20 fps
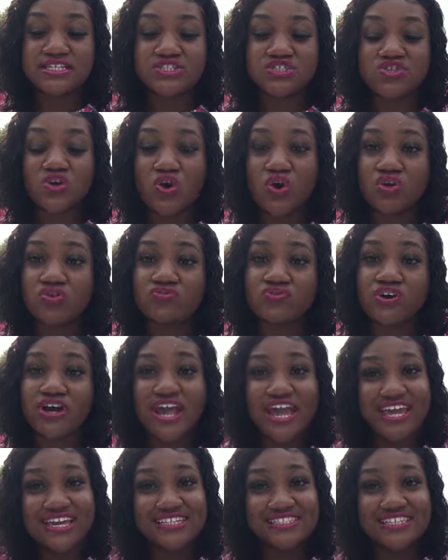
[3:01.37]
sold for
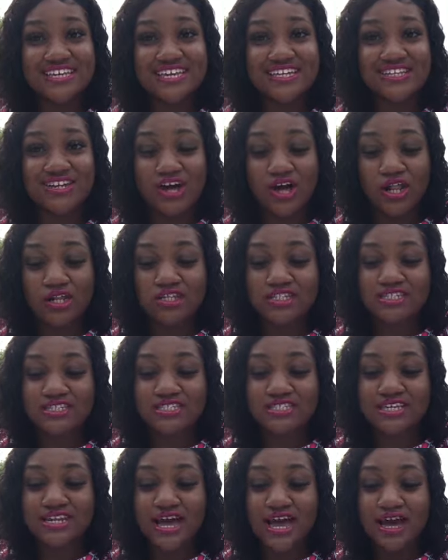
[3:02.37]

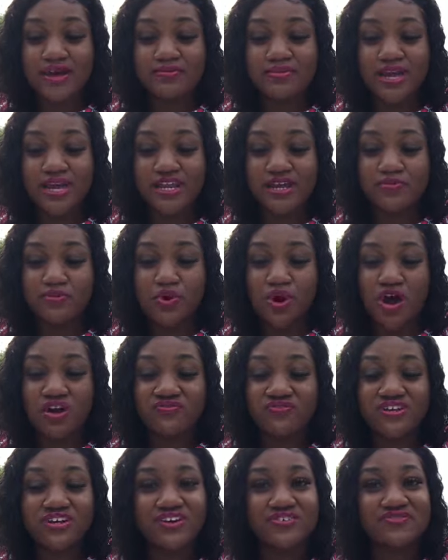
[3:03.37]
$18 and I made a
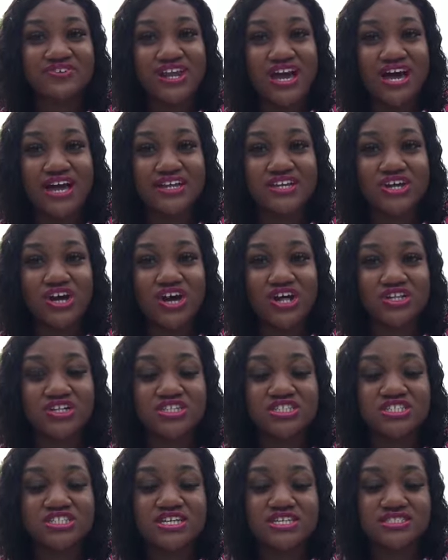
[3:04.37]
profit of
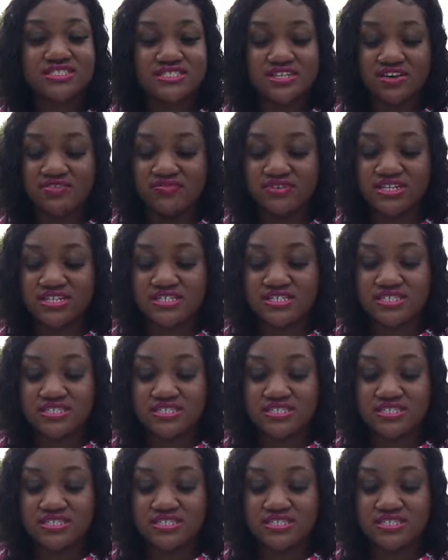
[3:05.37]
$9.70.